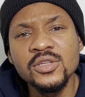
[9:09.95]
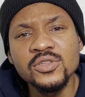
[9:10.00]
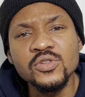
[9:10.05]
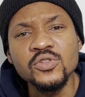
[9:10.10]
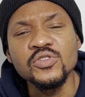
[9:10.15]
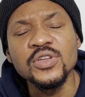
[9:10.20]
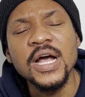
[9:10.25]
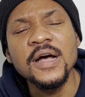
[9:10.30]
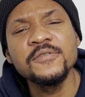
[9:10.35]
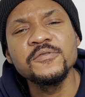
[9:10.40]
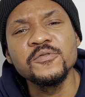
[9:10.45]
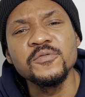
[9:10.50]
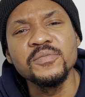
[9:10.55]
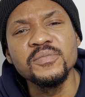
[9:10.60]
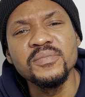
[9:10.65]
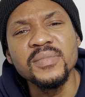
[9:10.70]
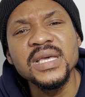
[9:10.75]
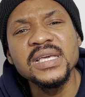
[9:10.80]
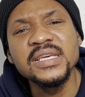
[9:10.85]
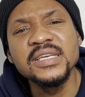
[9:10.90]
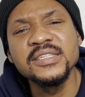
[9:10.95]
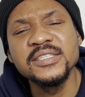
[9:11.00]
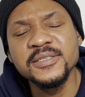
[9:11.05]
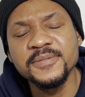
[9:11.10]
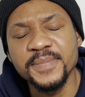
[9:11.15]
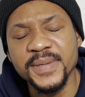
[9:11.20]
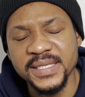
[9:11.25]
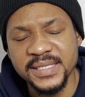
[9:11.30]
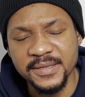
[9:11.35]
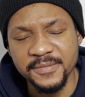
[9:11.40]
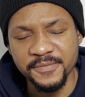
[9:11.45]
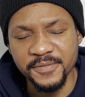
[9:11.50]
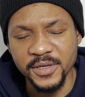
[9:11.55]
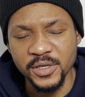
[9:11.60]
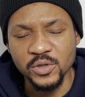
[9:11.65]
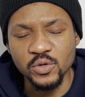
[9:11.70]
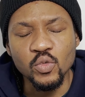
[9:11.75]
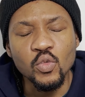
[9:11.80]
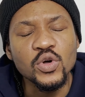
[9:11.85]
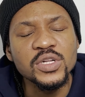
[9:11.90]
So you have to make it
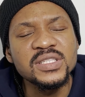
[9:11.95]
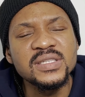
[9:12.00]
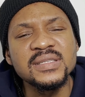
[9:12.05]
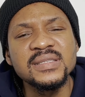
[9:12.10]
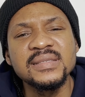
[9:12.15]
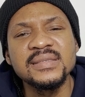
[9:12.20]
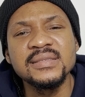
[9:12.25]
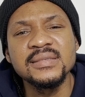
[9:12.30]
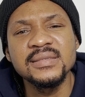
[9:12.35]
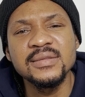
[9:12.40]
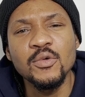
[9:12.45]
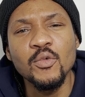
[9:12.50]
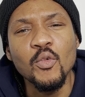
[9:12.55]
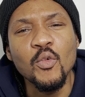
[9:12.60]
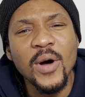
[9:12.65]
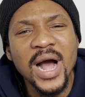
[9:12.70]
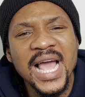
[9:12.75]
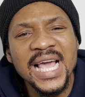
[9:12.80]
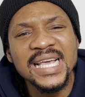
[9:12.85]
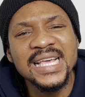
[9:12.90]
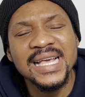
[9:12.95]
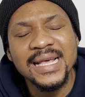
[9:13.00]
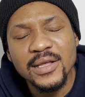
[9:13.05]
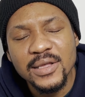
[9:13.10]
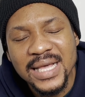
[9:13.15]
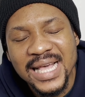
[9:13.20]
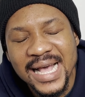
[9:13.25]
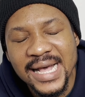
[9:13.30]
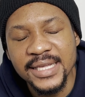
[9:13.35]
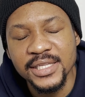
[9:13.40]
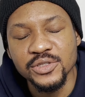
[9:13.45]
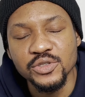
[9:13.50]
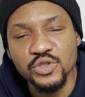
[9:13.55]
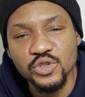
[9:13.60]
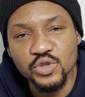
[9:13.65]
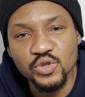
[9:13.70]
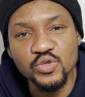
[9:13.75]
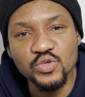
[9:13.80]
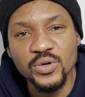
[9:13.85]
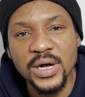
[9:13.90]
specific. Why
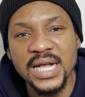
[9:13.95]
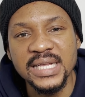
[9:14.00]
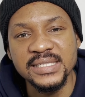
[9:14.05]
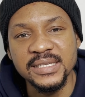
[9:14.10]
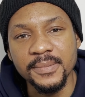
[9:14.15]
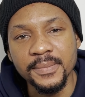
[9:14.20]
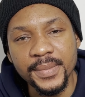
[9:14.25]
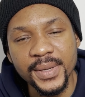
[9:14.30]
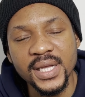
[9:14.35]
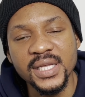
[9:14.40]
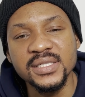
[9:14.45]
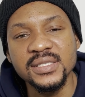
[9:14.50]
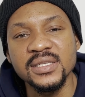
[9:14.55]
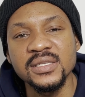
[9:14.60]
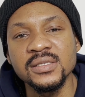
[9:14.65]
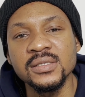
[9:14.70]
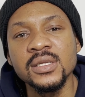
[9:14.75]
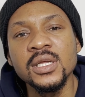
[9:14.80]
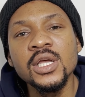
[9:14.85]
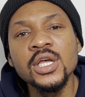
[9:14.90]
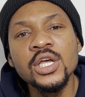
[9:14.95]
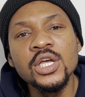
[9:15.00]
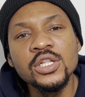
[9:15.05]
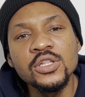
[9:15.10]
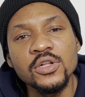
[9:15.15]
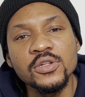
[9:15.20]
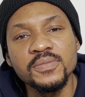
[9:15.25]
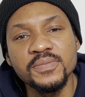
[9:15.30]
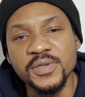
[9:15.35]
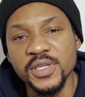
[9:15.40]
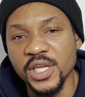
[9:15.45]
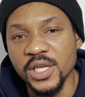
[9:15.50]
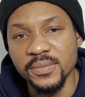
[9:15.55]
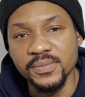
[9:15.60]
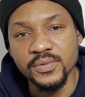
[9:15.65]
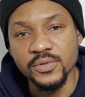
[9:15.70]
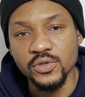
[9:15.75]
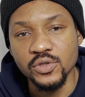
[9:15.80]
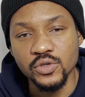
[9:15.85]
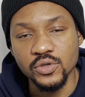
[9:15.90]
can you as a person not be
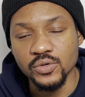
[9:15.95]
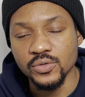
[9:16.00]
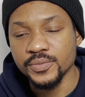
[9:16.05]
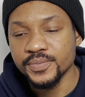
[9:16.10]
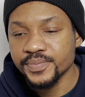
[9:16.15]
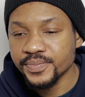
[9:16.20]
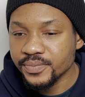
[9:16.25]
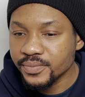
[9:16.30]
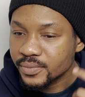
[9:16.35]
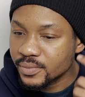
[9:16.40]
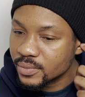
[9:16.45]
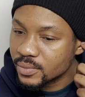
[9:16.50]
able to